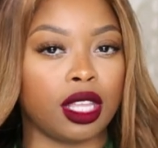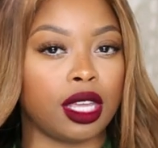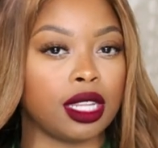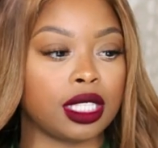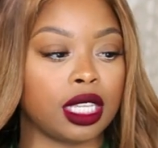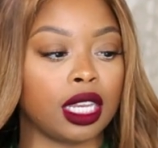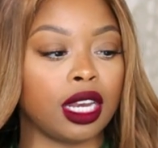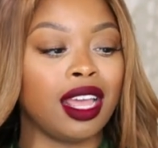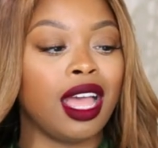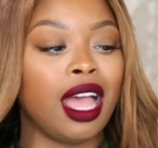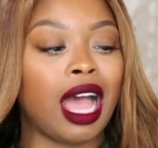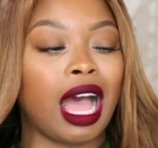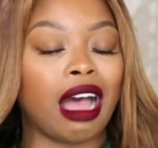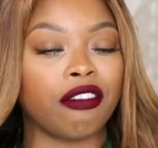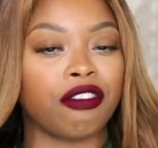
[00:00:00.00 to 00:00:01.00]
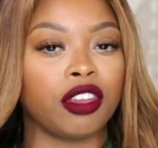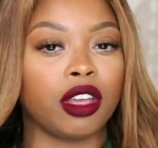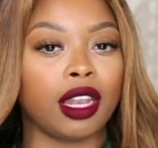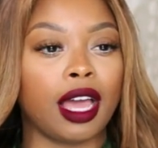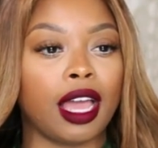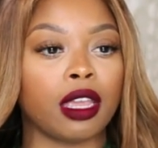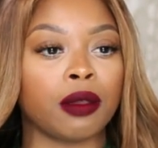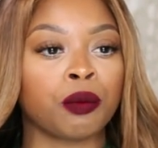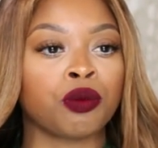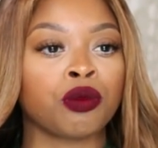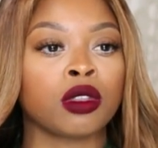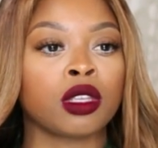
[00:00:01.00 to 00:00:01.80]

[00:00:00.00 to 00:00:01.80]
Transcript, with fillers: that it's in. I feel like